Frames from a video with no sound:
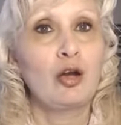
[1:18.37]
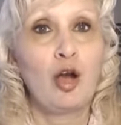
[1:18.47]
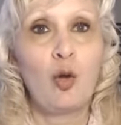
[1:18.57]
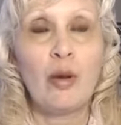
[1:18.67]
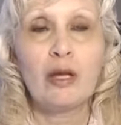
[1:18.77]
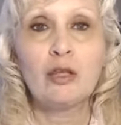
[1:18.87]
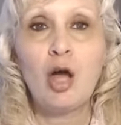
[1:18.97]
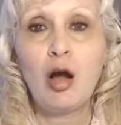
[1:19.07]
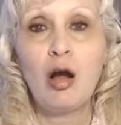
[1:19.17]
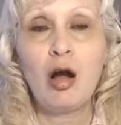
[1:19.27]
going
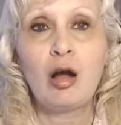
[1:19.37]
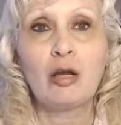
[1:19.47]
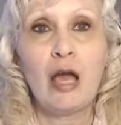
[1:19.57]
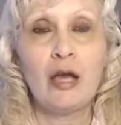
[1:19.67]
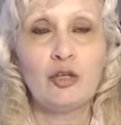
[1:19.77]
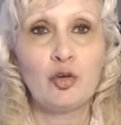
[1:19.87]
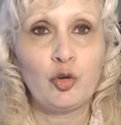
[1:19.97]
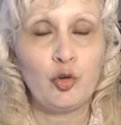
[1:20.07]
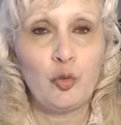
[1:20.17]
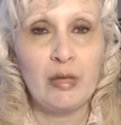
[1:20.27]
along and
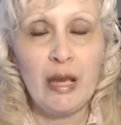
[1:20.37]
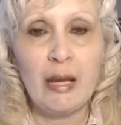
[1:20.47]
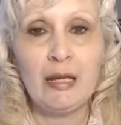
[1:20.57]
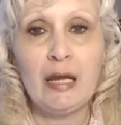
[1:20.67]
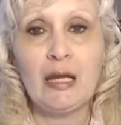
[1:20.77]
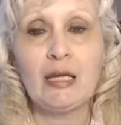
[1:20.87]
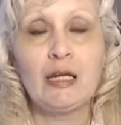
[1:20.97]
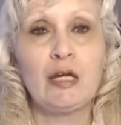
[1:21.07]
you're creating